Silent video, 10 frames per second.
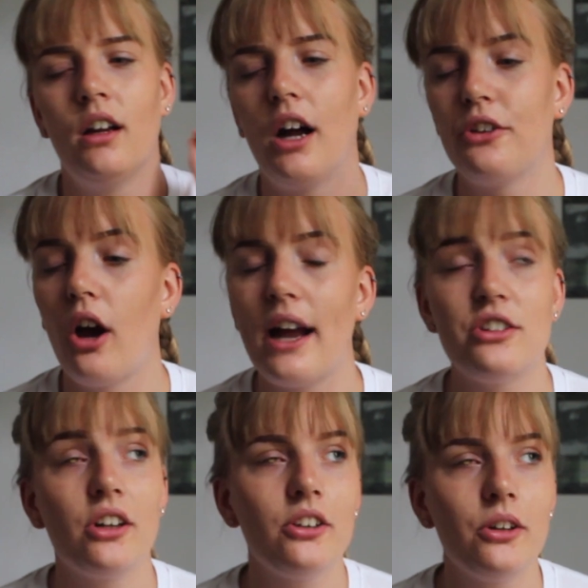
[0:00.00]
I
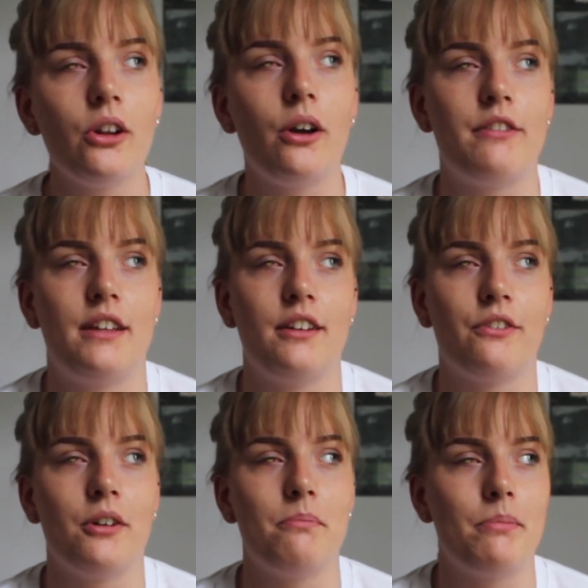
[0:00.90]
don't know if they're
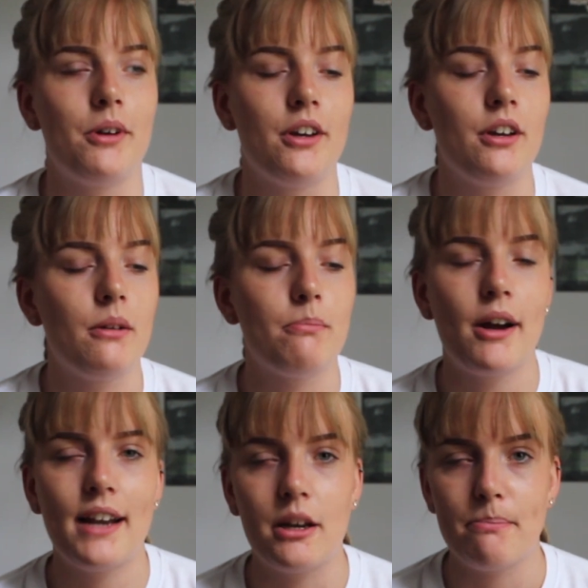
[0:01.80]
different, but
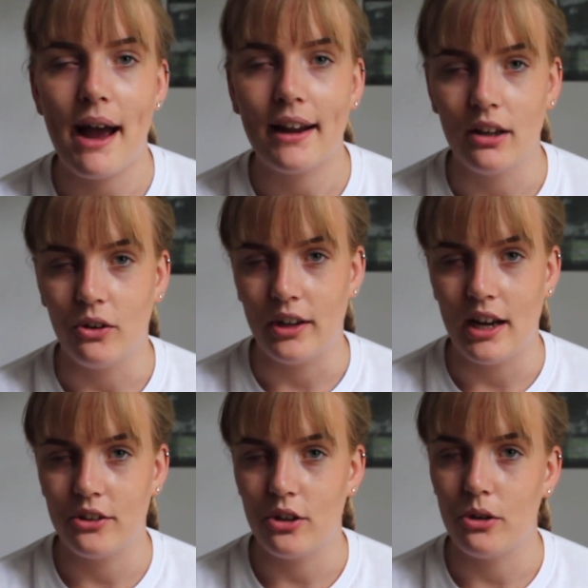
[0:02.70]
mine had a backing on
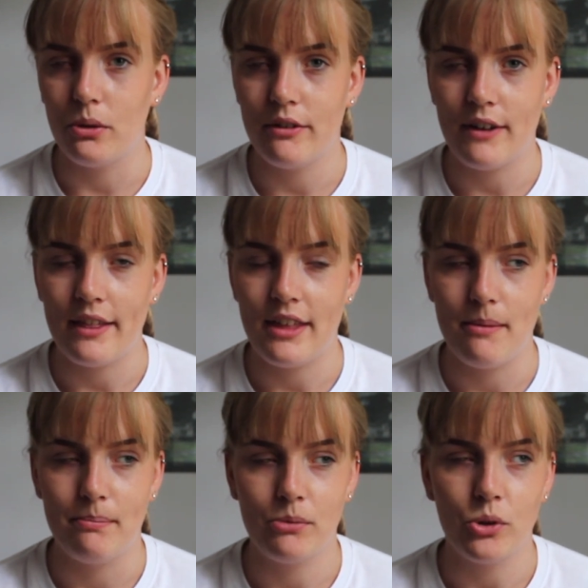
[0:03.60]
it. I don't know if that
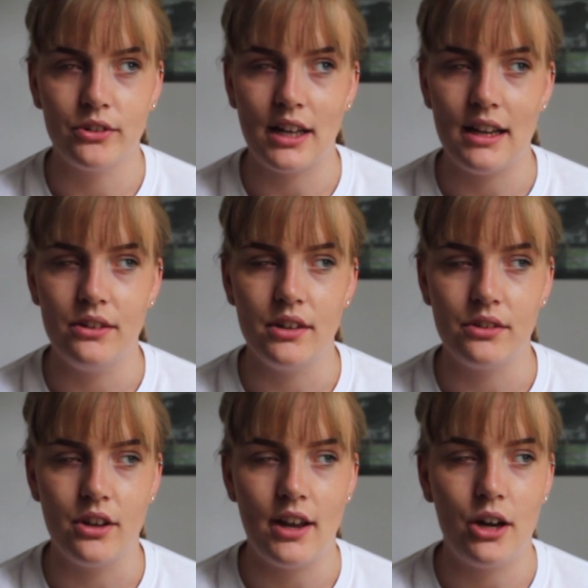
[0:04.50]
them contact lenses
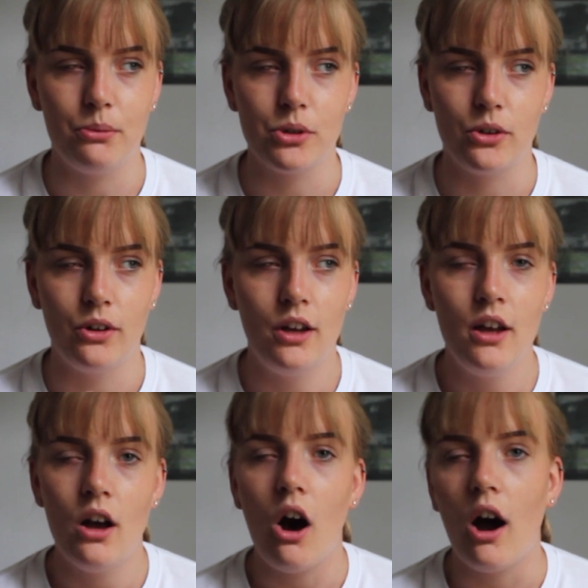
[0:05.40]
that help your
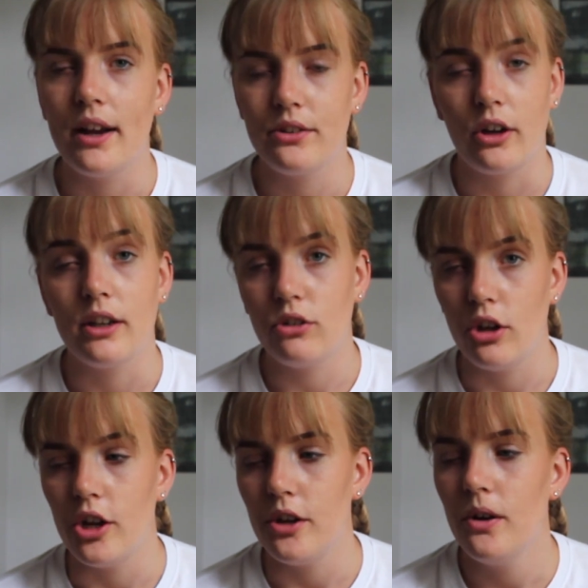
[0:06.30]
eyesight
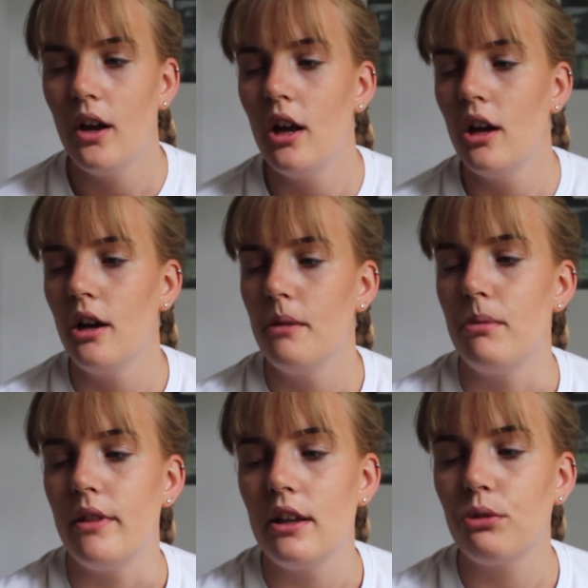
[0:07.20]
do,
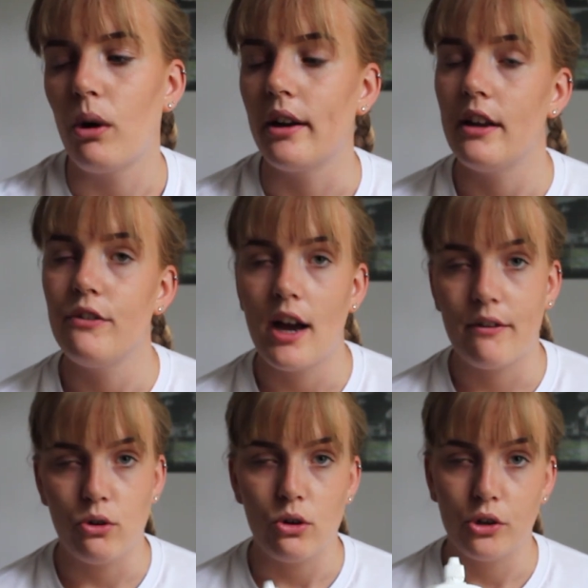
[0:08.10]
but this one, if you
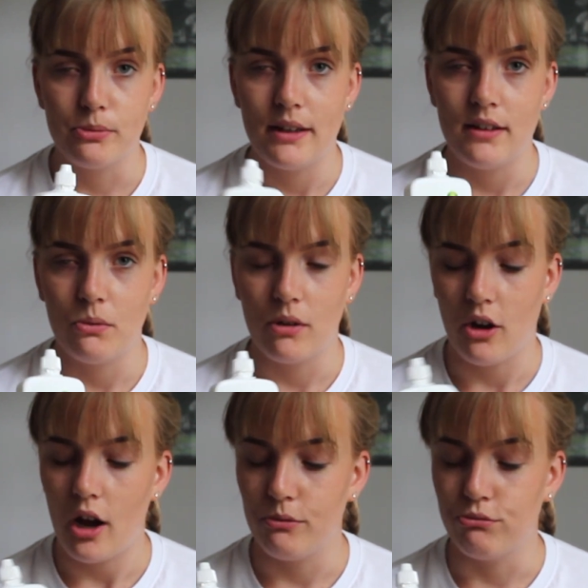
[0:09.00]
have got a cosmetic one,
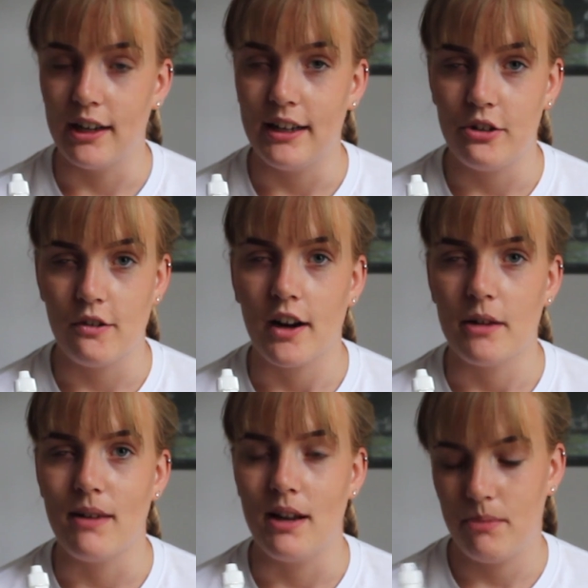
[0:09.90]
I really do
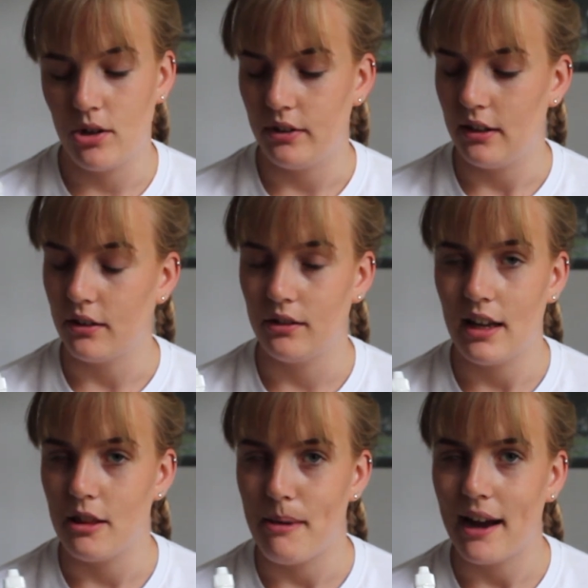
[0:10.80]
recommend, because it doesn't
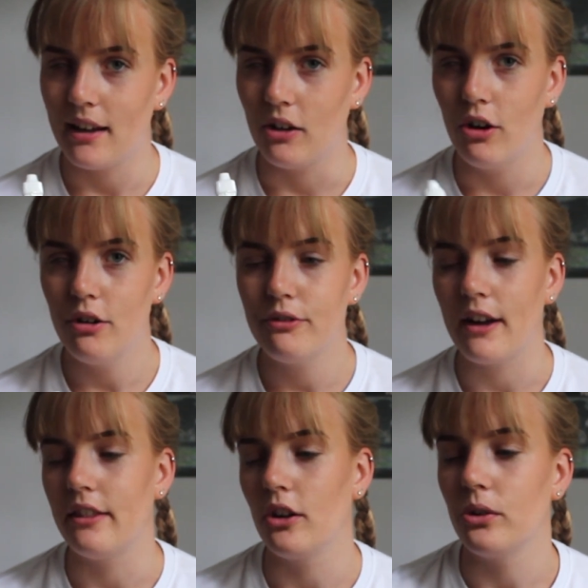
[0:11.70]
take the backing off
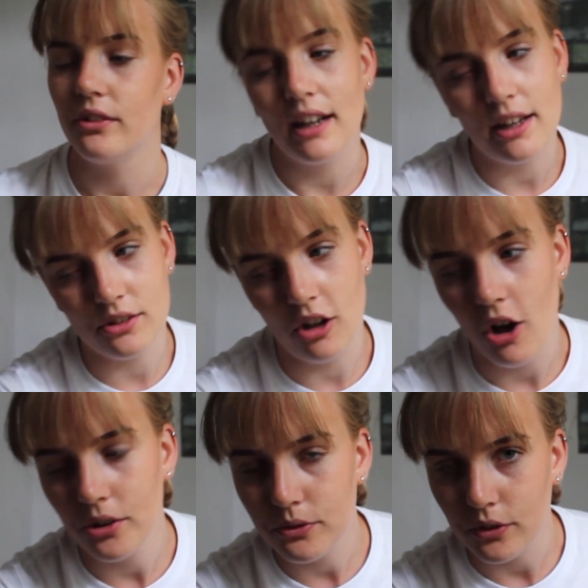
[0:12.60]
and the contact lens
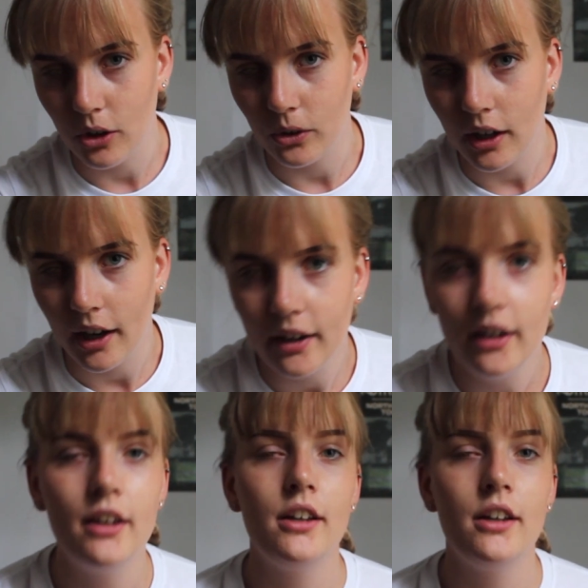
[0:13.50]
lasts for longer.